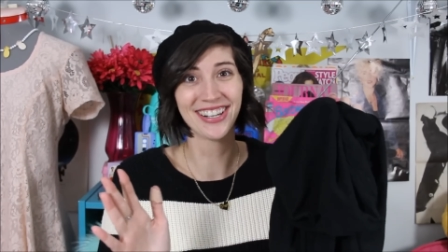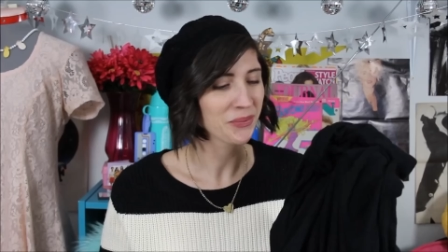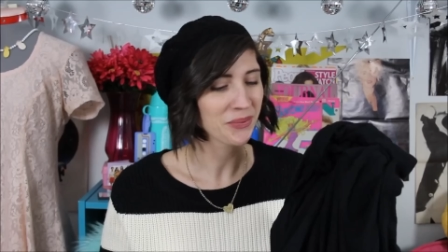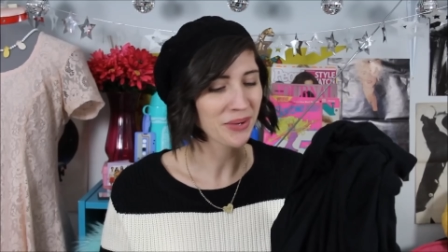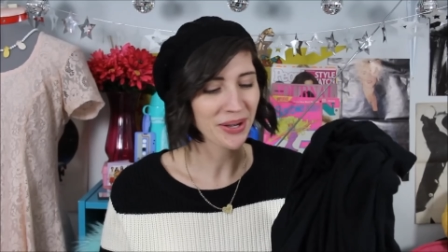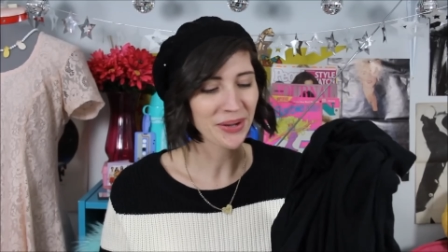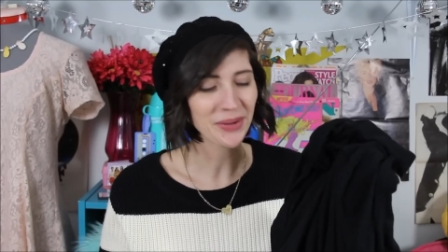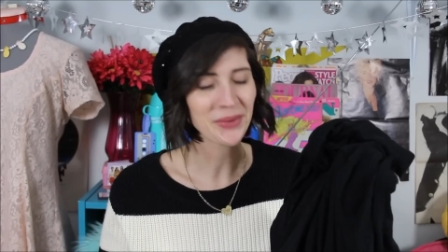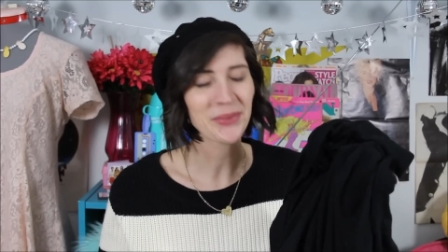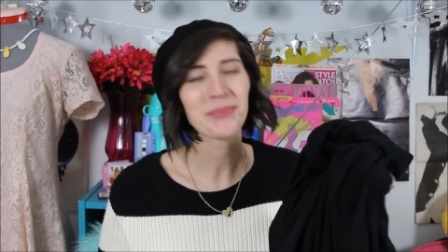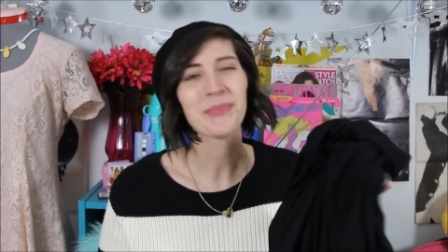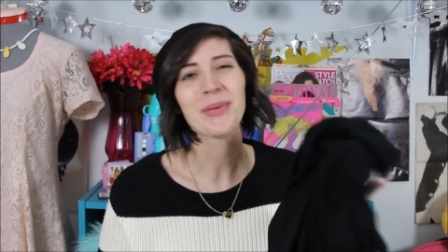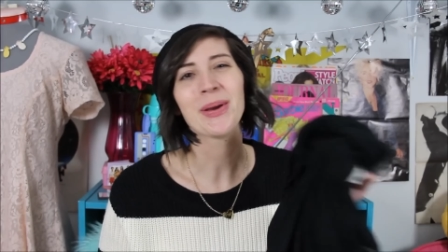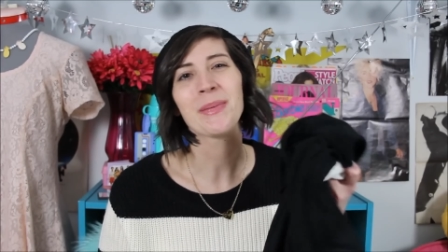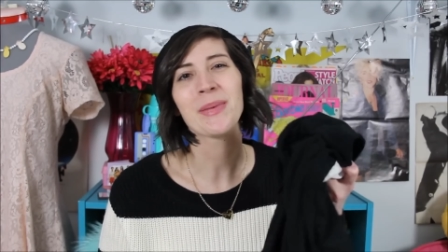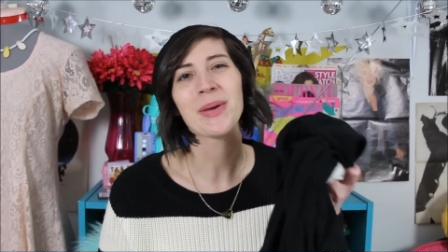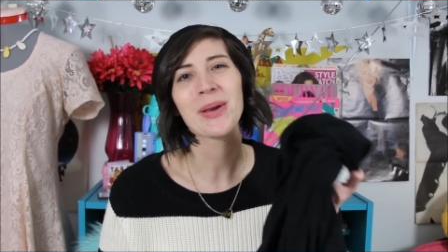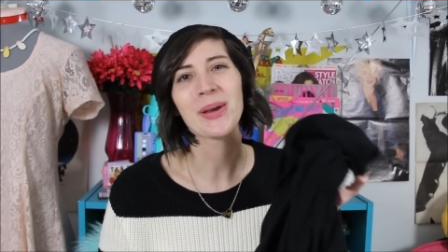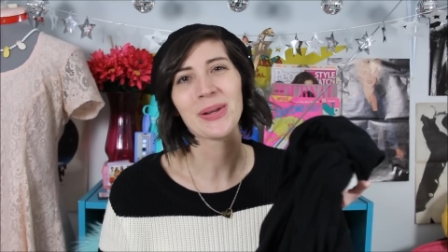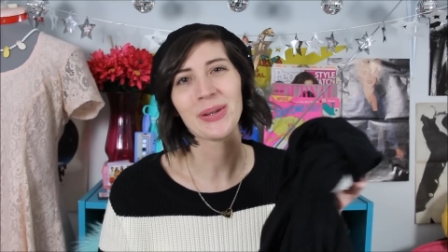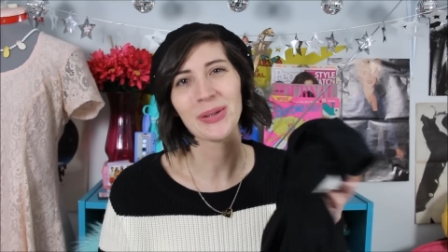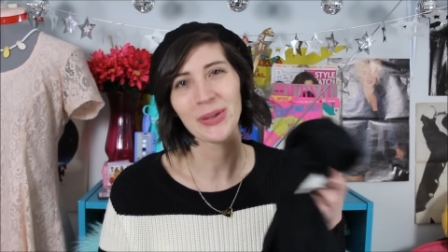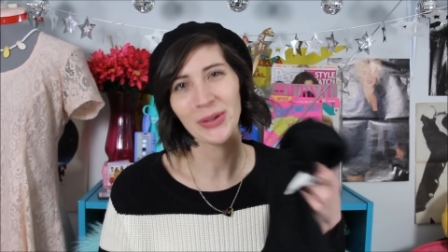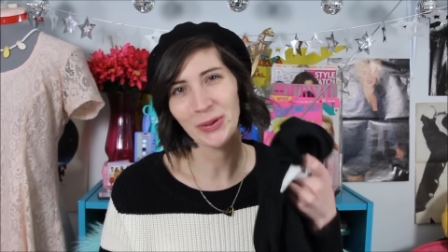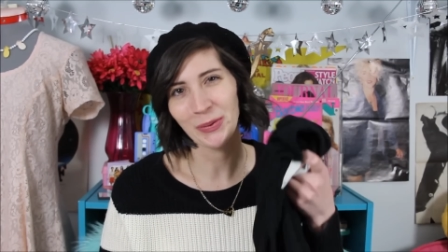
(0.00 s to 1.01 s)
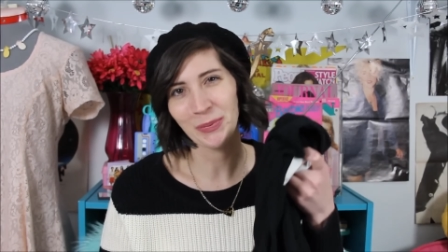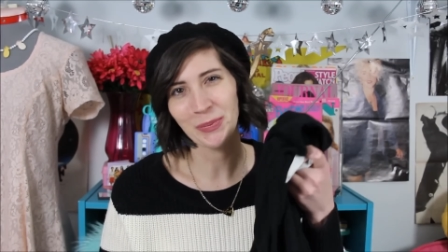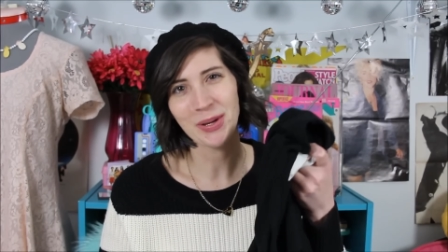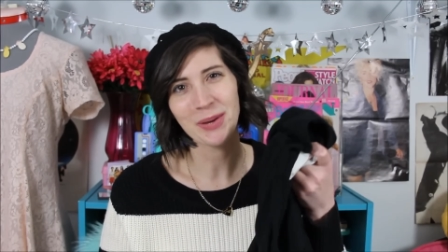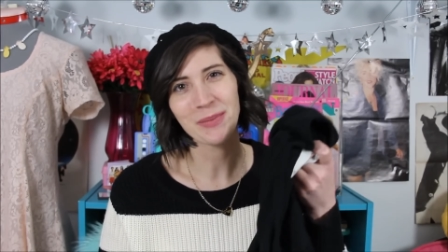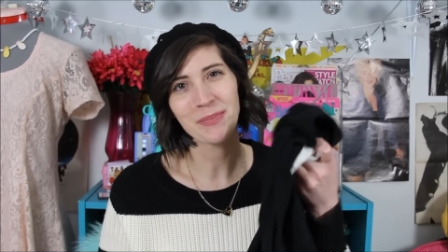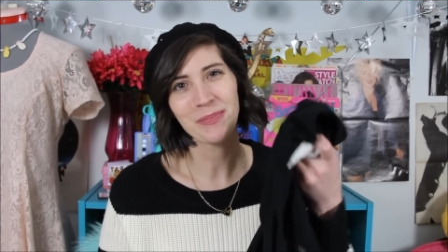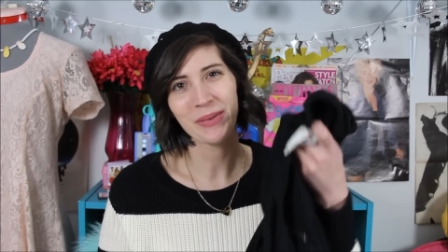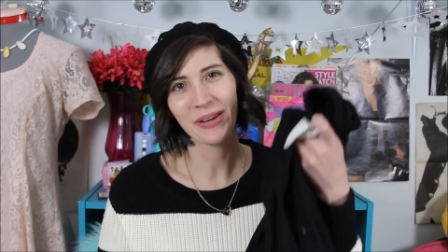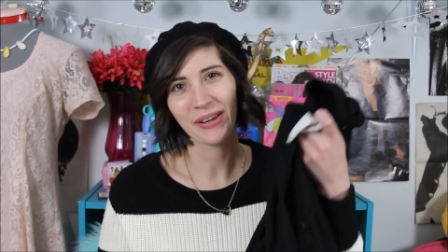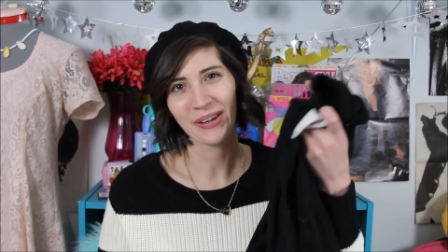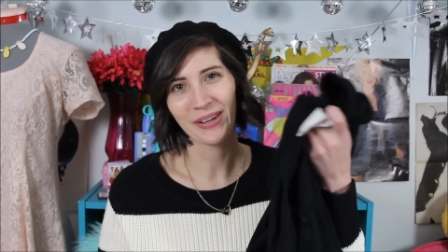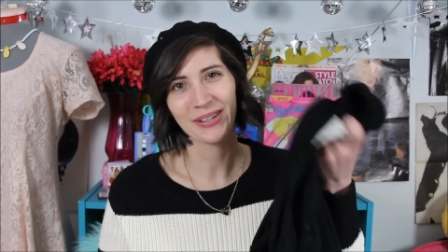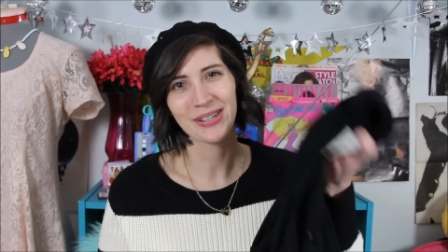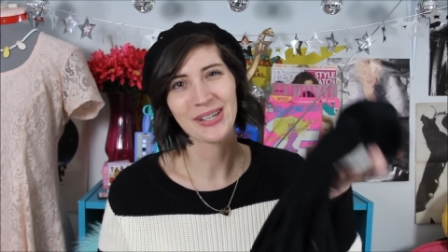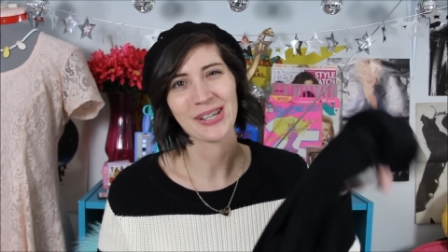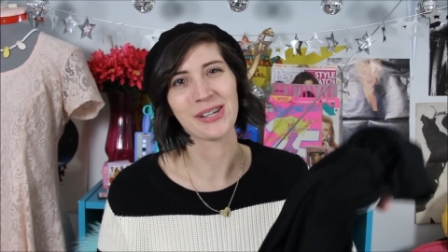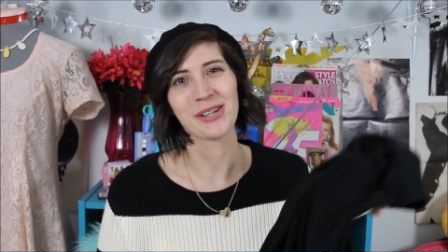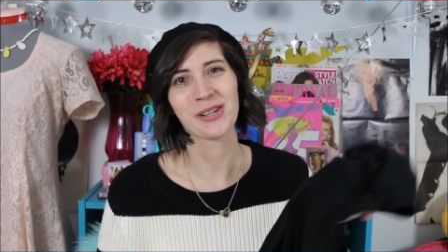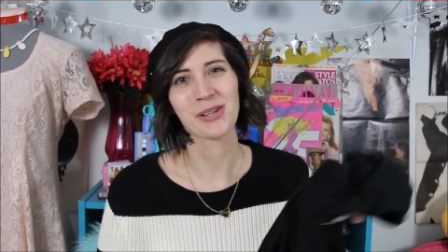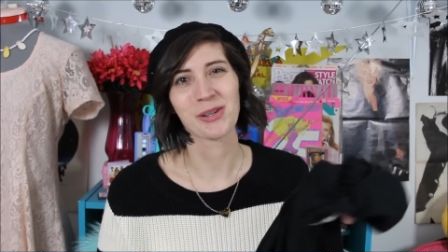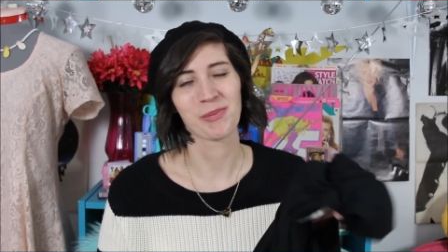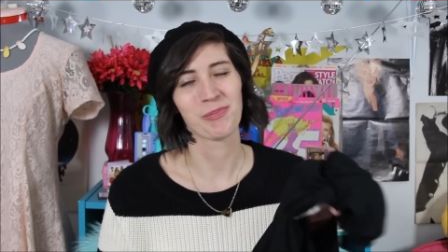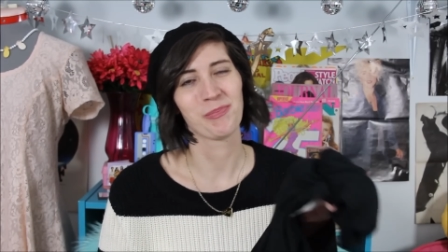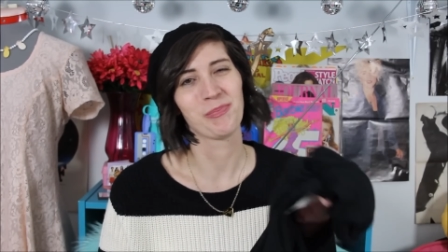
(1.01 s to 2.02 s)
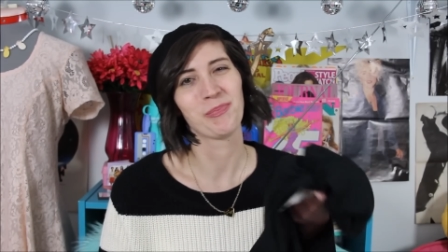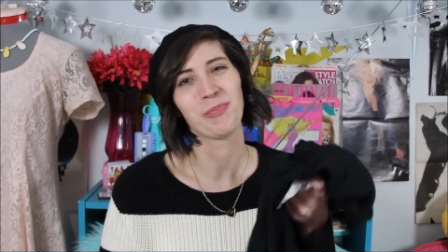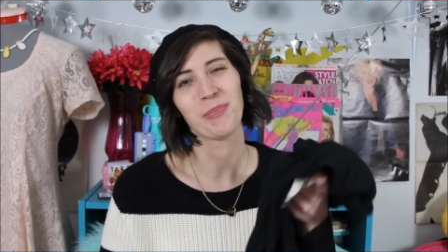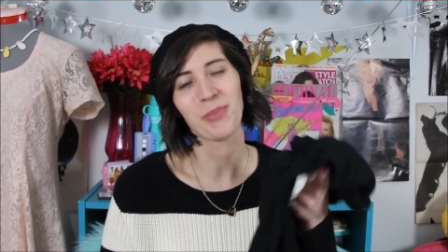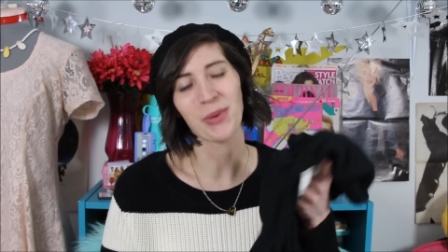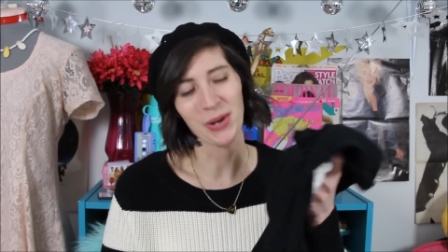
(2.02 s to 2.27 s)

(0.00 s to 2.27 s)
Well, maybe a little bit because I just